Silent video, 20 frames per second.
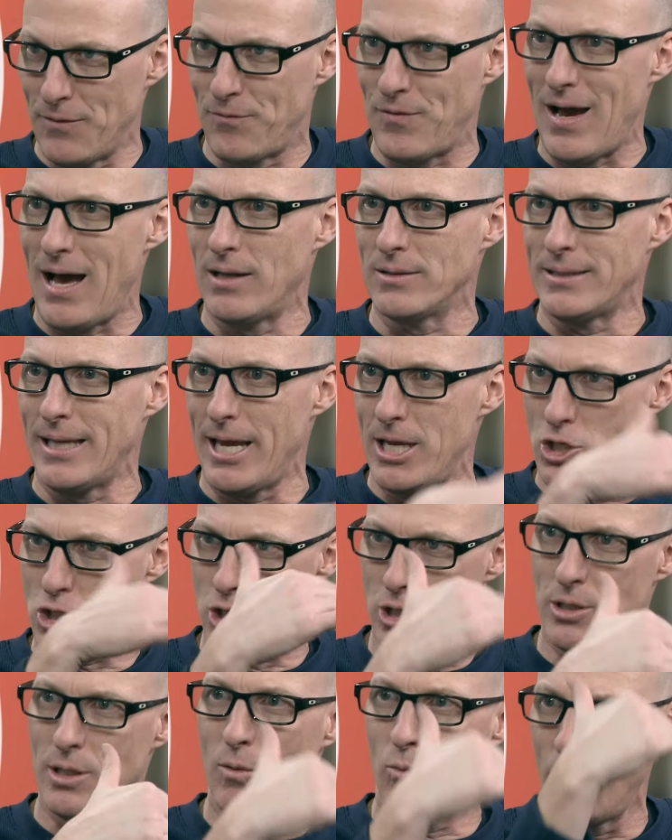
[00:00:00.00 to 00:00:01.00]
the
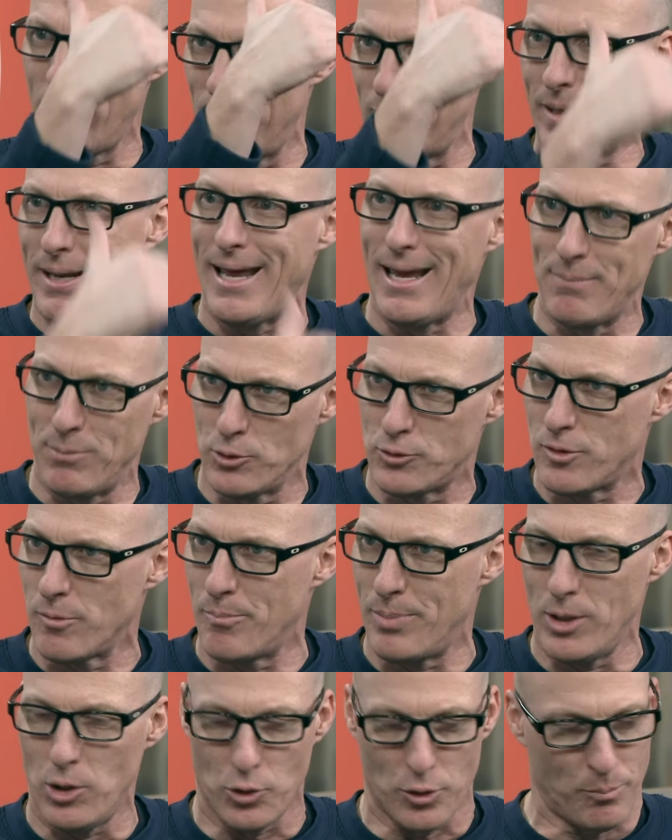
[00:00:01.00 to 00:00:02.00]
foundation that we've been able to
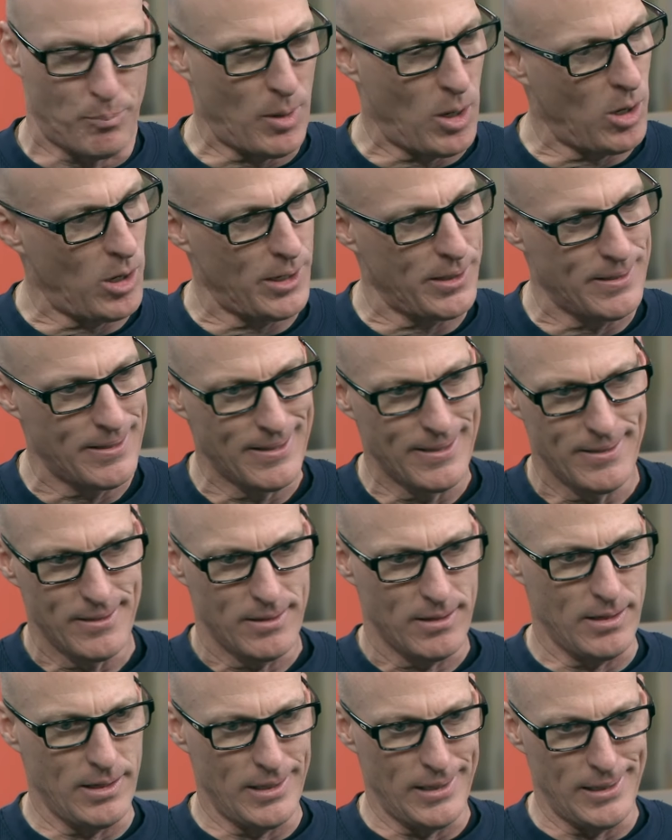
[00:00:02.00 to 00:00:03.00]
build upon.
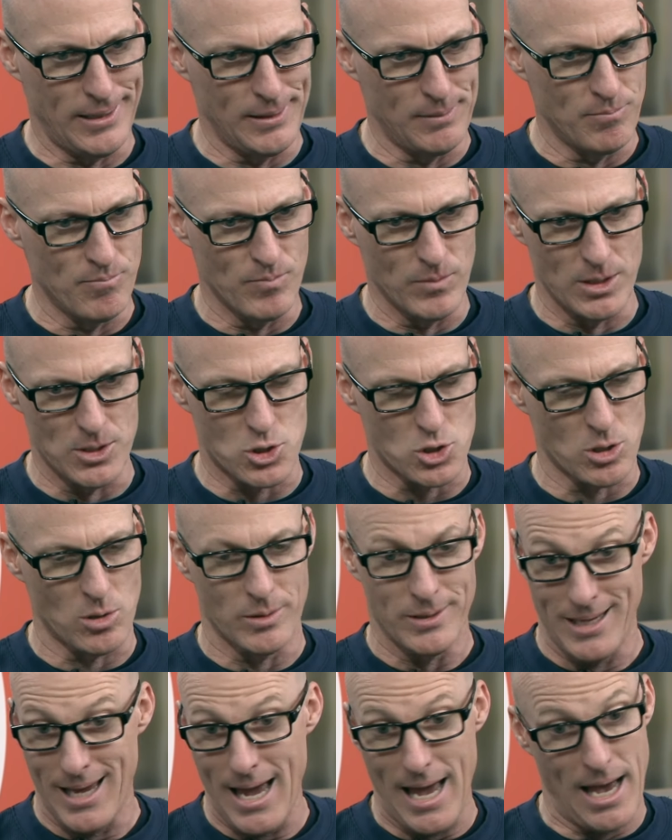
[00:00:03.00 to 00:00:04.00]

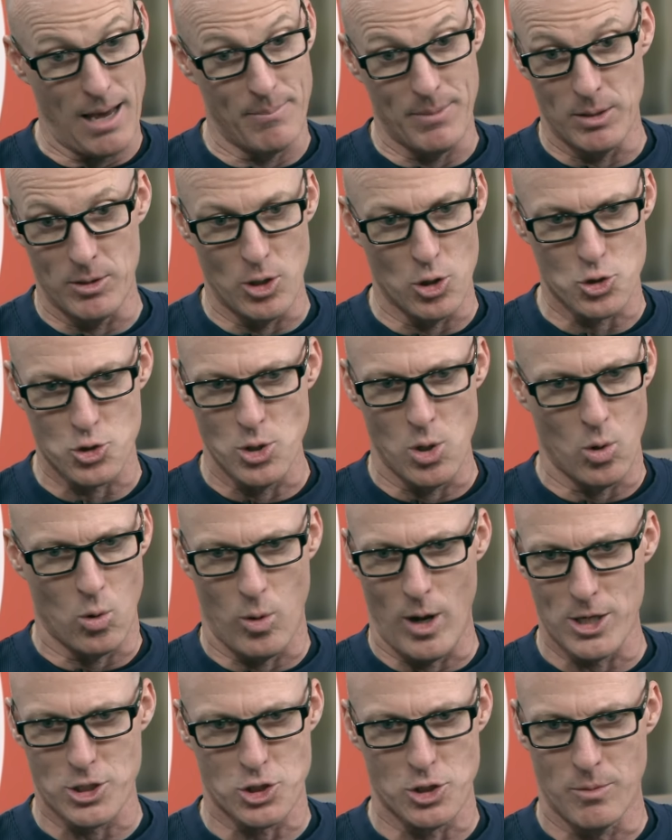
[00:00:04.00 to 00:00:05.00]
There's no
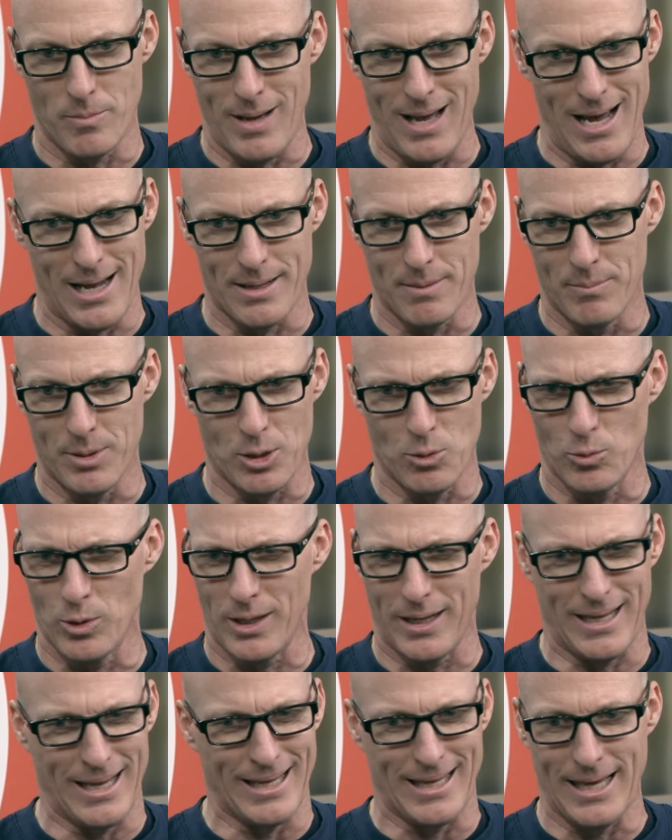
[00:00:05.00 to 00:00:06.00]
question about it. But it
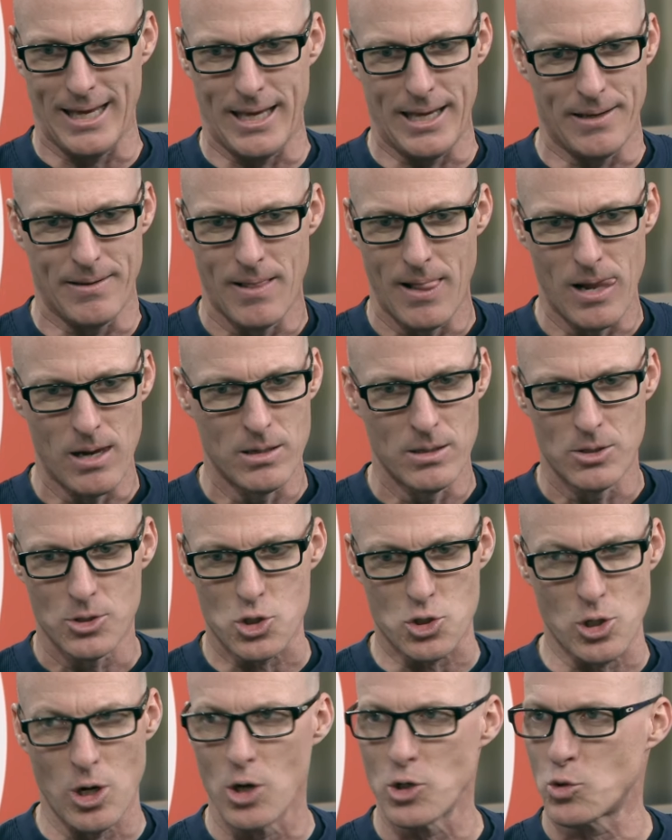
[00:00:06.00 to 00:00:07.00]
really, again,
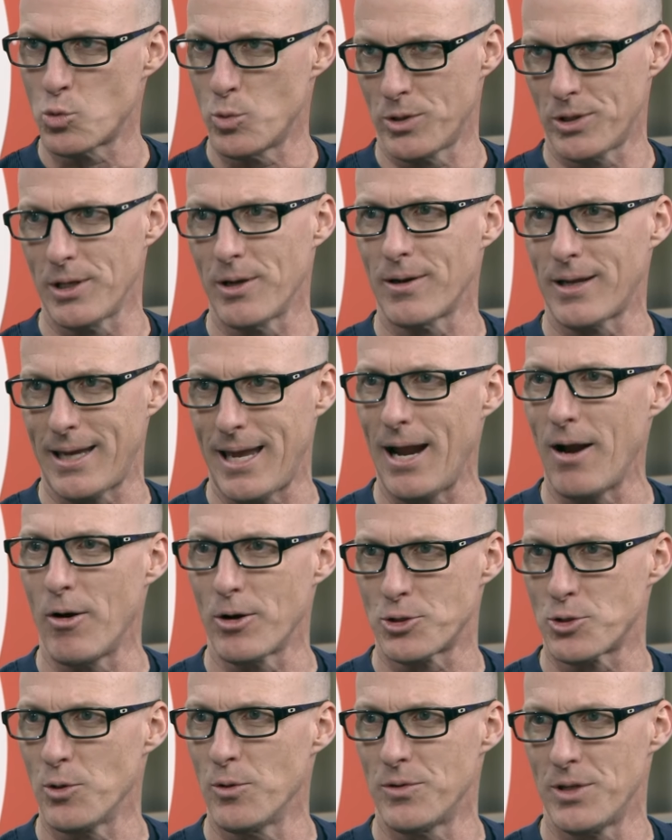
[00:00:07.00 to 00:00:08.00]
starts with their
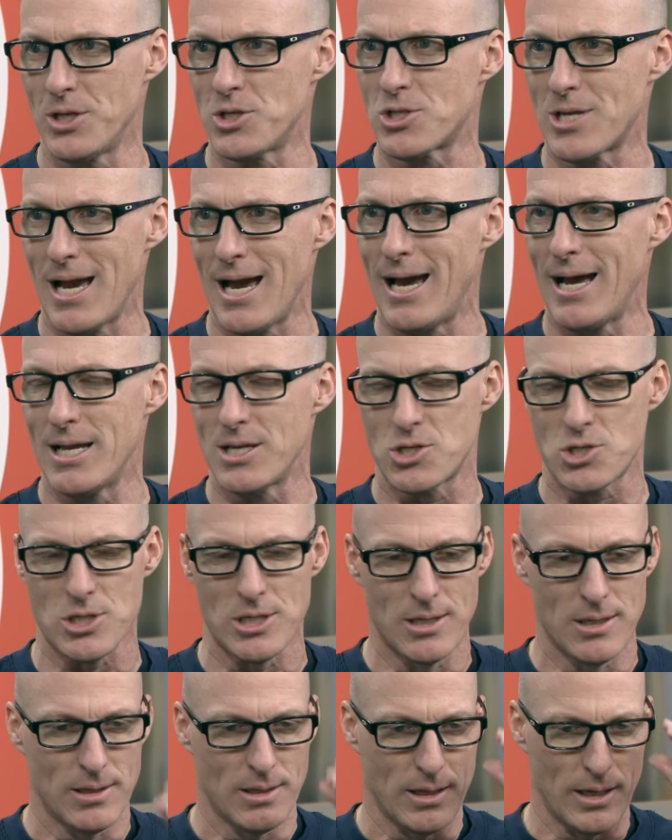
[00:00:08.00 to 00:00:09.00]
character of these guys
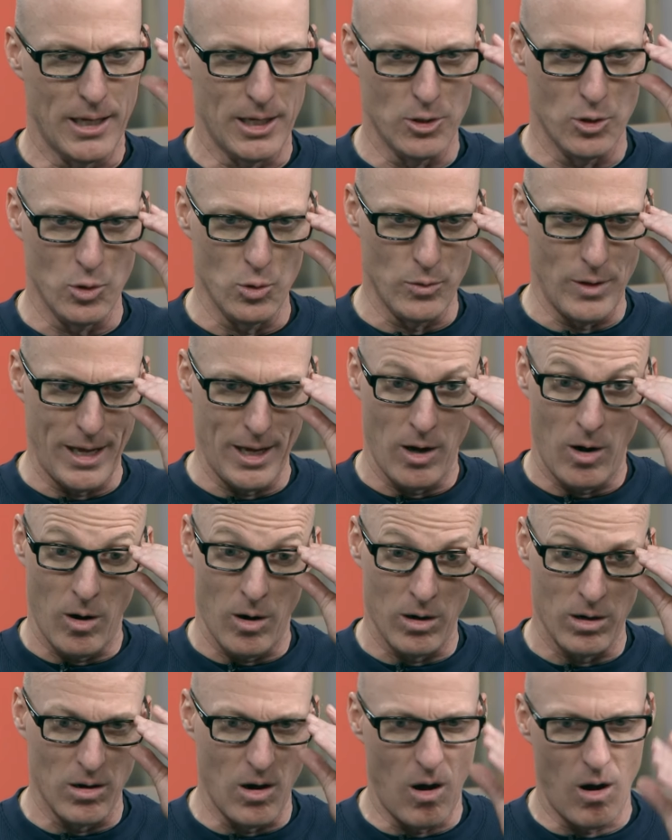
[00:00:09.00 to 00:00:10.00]
and who they
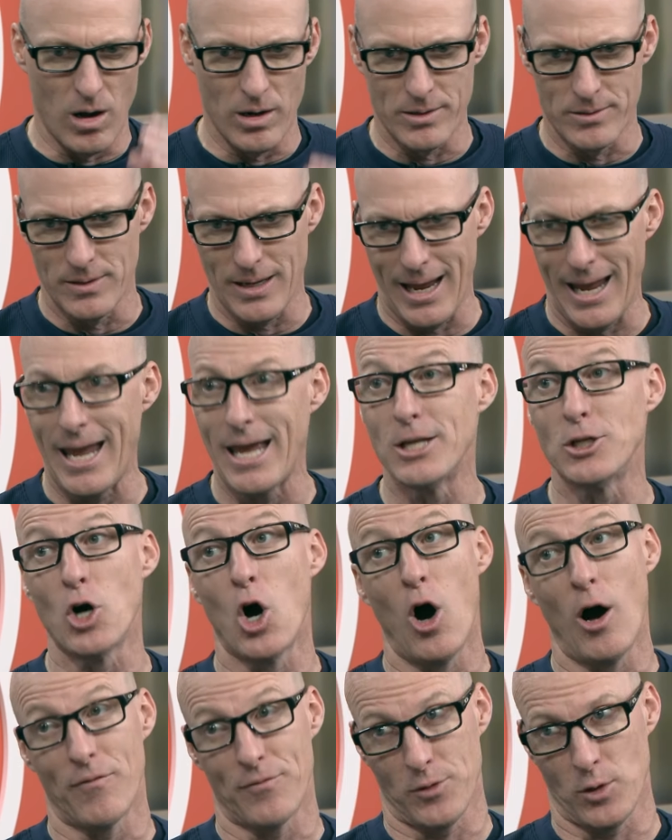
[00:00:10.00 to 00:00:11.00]
are on and
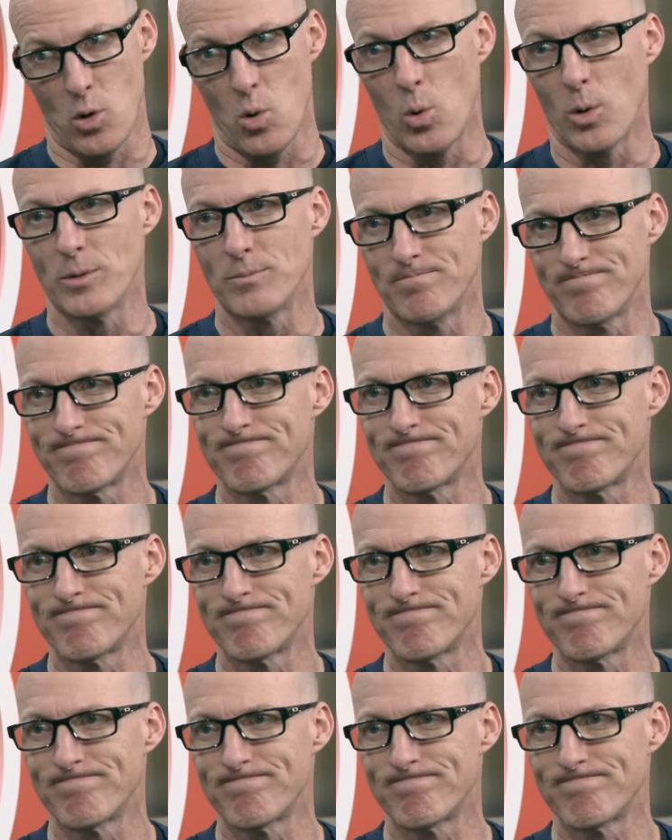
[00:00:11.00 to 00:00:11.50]
off the court.